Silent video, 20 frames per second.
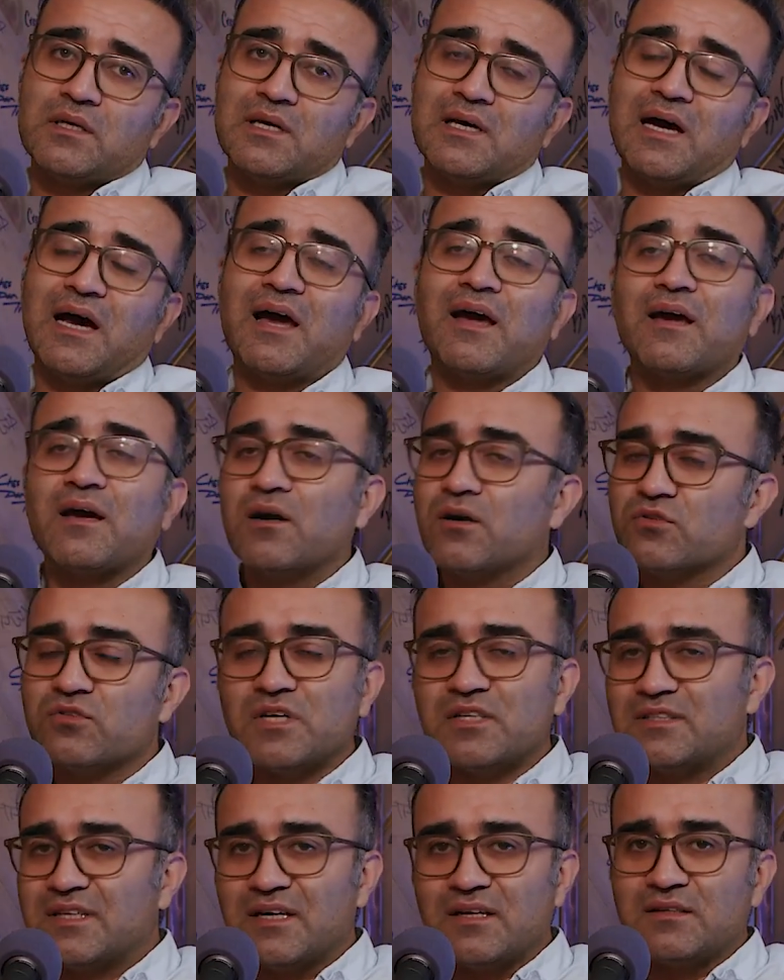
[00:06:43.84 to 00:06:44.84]

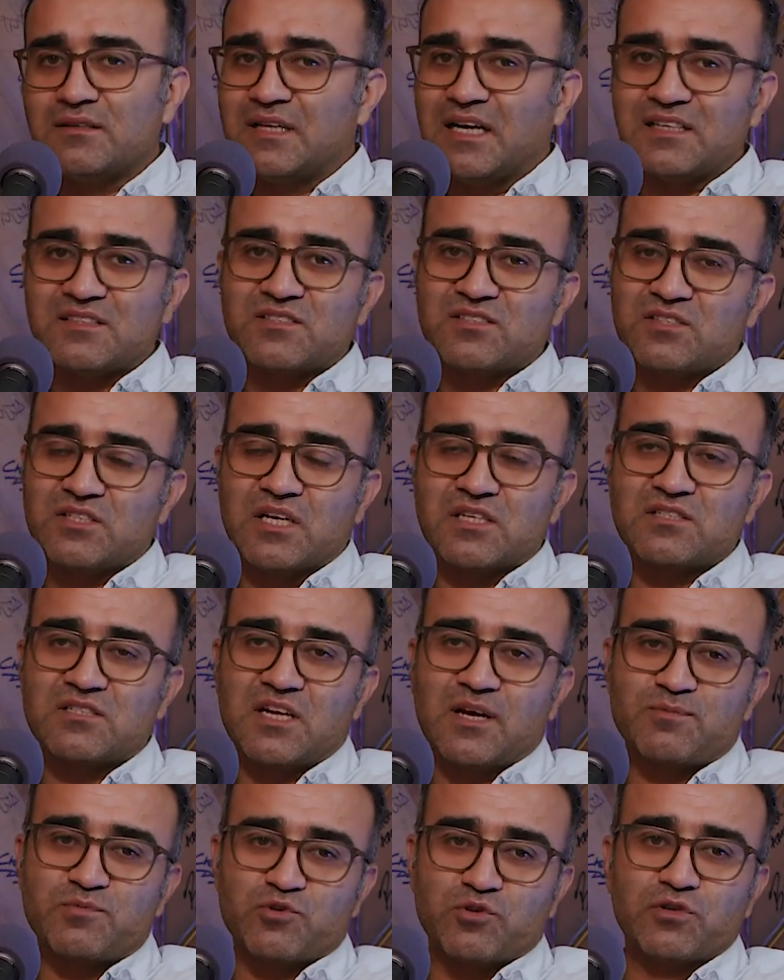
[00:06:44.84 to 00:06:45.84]
That's
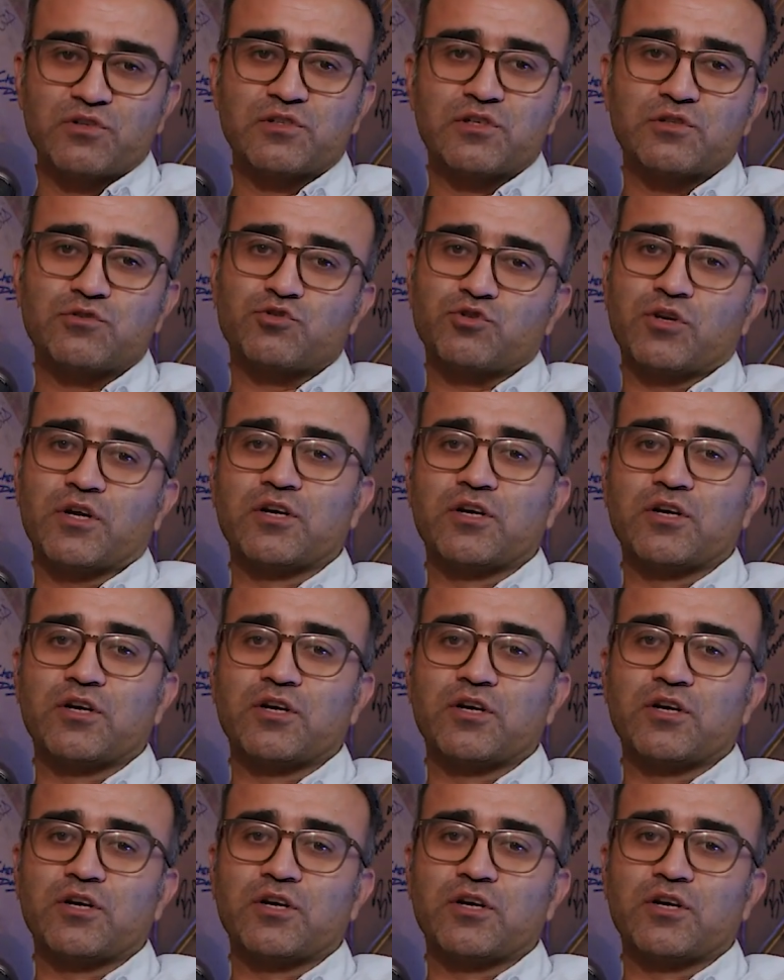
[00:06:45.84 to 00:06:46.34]
absolutely true,